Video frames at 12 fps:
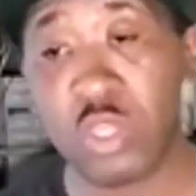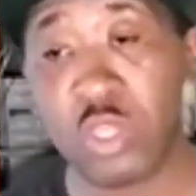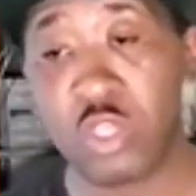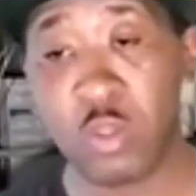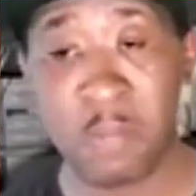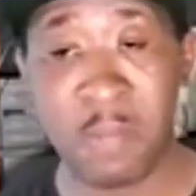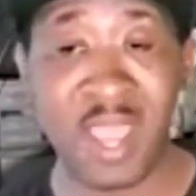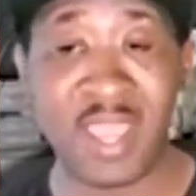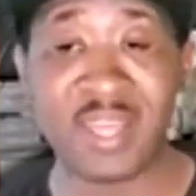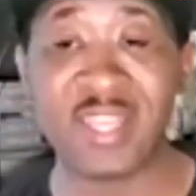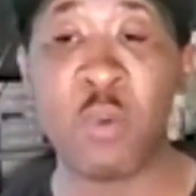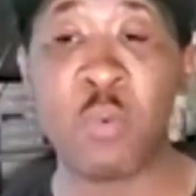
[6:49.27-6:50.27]
your
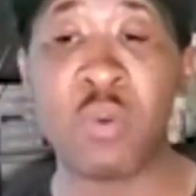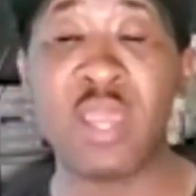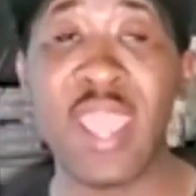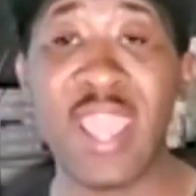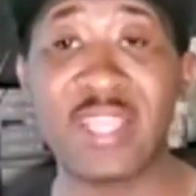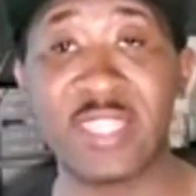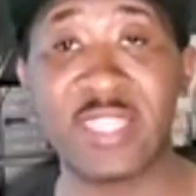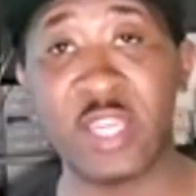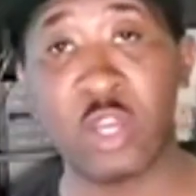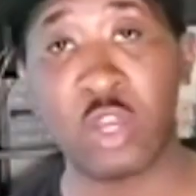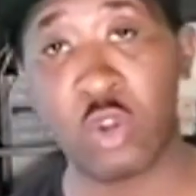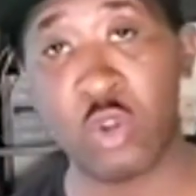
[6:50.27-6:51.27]
mind and I want to actually
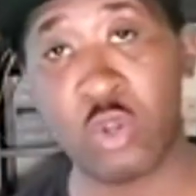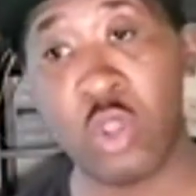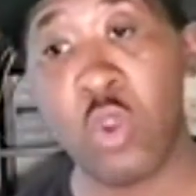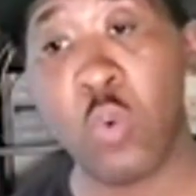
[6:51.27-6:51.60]
learn